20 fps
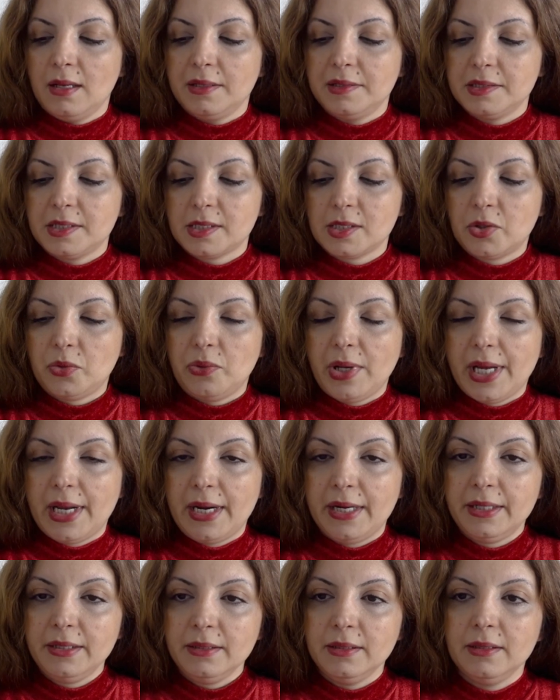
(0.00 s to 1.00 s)

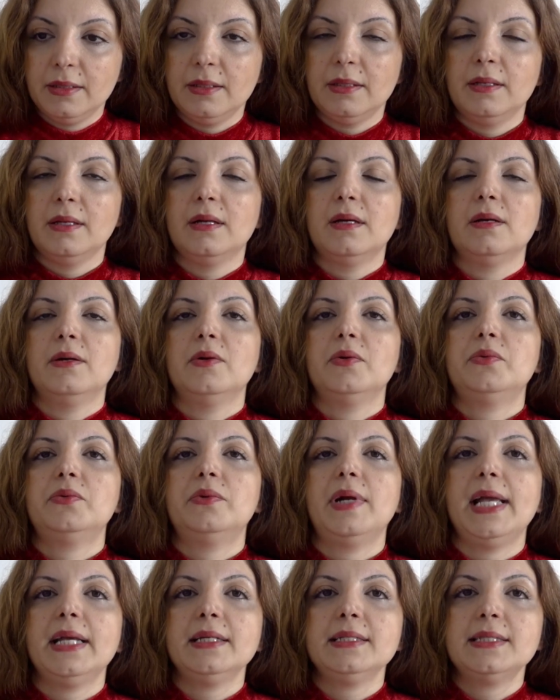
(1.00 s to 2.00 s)
square,
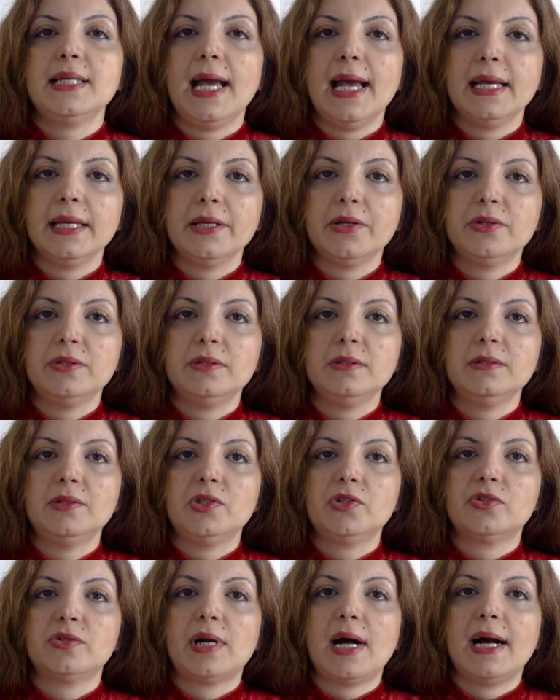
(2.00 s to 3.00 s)
rectangle,
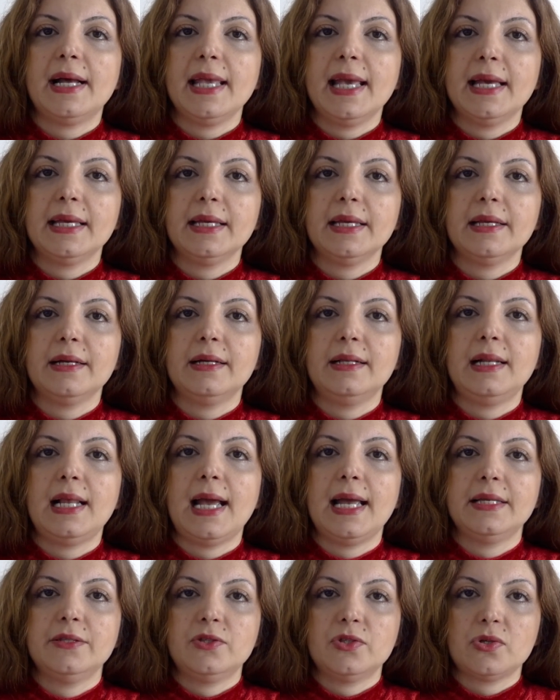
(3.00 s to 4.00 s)
triangle,
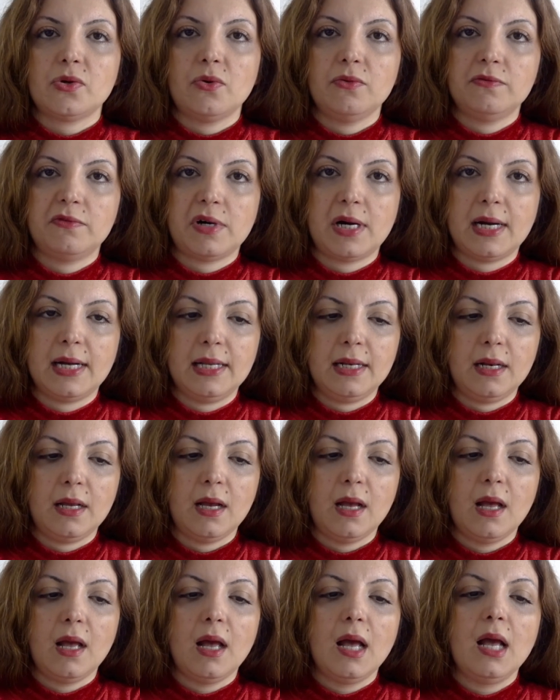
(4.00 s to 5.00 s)
and oval,
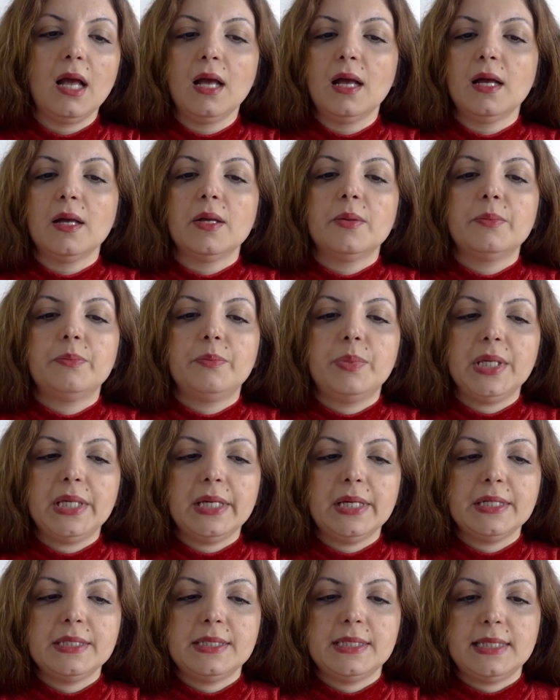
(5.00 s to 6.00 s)

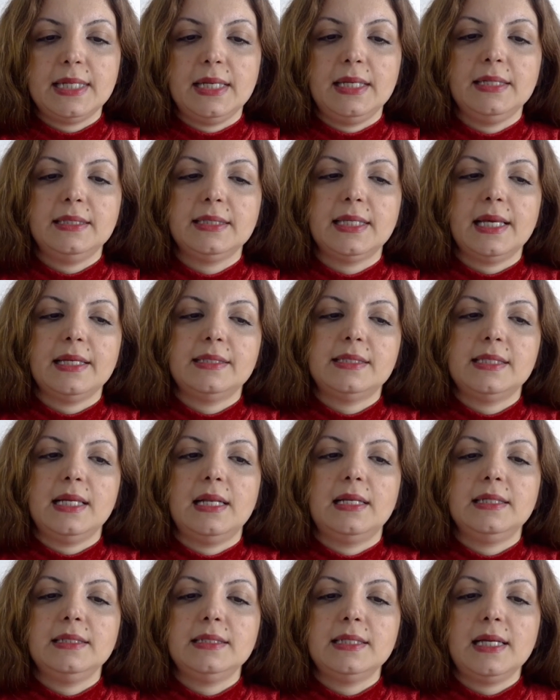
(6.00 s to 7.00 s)
because it gets a
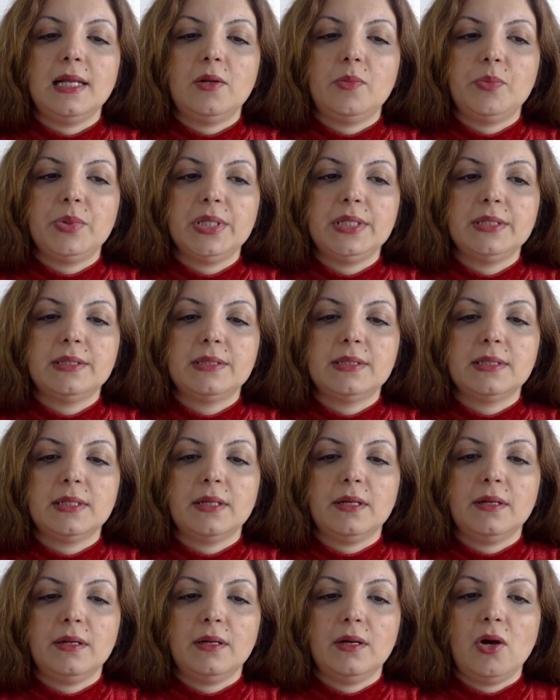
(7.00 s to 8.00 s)
little bit
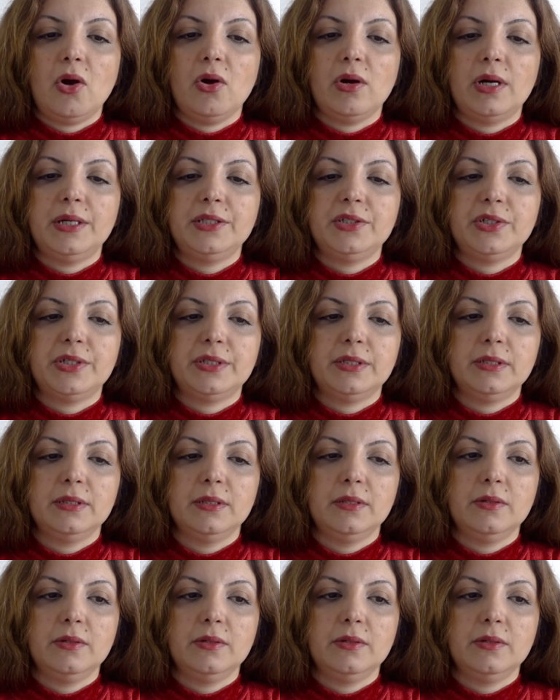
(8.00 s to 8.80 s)
harder